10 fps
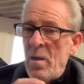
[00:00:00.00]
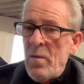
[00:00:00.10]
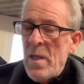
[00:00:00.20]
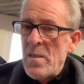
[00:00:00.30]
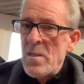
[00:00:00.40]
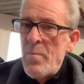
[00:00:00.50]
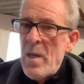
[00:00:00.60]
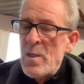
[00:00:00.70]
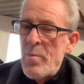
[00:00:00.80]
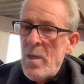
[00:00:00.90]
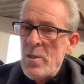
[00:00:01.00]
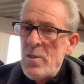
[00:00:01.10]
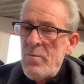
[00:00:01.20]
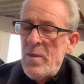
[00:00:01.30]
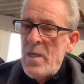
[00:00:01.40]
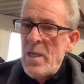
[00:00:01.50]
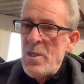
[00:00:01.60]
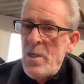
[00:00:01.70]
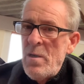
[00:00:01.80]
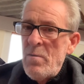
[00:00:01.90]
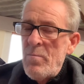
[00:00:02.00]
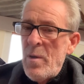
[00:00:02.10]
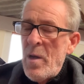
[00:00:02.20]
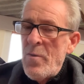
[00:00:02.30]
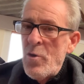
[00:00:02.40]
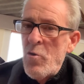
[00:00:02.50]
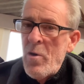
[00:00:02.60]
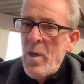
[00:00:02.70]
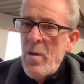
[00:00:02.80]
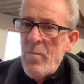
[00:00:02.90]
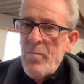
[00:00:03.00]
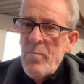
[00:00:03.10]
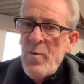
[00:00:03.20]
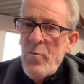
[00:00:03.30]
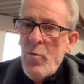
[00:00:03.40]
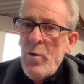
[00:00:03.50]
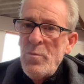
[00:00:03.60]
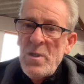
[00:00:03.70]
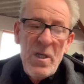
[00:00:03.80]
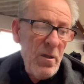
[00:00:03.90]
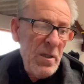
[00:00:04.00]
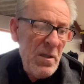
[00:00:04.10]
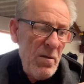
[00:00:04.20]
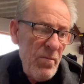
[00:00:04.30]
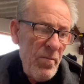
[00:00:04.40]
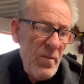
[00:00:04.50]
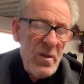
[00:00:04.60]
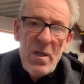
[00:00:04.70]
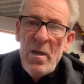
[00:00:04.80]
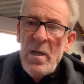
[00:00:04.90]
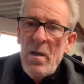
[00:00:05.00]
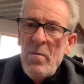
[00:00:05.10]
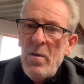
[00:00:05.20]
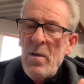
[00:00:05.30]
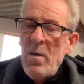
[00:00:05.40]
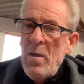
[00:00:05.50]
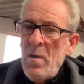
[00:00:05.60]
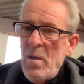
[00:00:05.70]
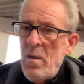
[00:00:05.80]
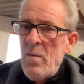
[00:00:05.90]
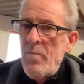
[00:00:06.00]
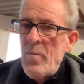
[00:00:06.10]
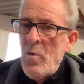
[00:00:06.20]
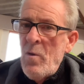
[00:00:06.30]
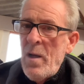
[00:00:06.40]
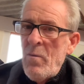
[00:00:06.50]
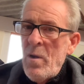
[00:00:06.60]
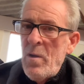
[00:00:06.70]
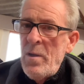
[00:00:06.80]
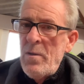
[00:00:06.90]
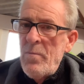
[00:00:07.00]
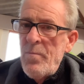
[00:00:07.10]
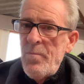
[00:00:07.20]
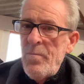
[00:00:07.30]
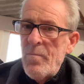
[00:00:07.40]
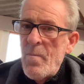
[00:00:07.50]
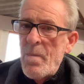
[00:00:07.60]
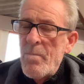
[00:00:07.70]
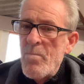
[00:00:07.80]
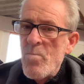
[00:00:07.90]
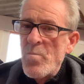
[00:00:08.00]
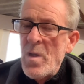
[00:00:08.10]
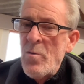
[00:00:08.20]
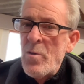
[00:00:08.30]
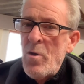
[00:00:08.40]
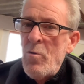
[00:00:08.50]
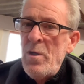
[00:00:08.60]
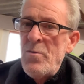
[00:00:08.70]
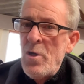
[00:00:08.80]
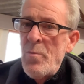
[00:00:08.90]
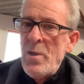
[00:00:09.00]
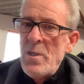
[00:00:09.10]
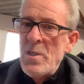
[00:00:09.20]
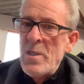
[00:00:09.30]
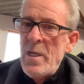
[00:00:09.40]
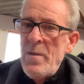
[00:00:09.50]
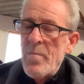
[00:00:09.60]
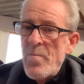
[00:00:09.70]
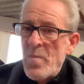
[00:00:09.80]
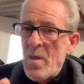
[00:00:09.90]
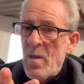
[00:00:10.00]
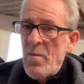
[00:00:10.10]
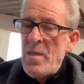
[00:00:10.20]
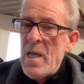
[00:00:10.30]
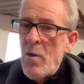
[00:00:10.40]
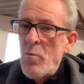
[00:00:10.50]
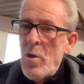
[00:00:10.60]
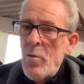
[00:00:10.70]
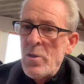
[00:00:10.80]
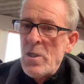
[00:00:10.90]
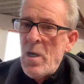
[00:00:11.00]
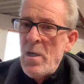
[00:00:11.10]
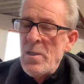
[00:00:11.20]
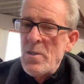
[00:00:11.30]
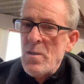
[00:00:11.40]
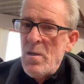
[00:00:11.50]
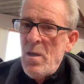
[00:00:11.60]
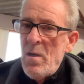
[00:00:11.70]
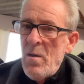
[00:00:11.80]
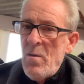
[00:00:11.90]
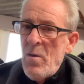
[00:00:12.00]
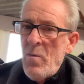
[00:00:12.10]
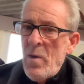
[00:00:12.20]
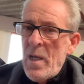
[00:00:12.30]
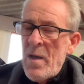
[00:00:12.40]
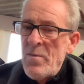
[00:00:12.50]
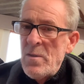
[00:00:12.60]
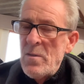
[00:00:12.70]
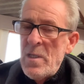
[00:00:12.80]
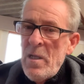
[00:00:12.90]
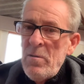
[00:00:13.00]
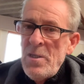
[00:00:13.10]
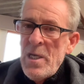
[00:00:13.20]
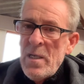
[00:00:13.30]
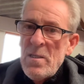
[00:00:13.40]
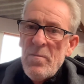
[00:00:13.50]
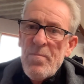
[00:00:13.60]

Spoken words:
That's the backsplash for the kitchen behind the cooker before it was gilded, the tiger, all outlined. Another gold leaf job, you can see the yellow gold size, but I haven't gilded yet.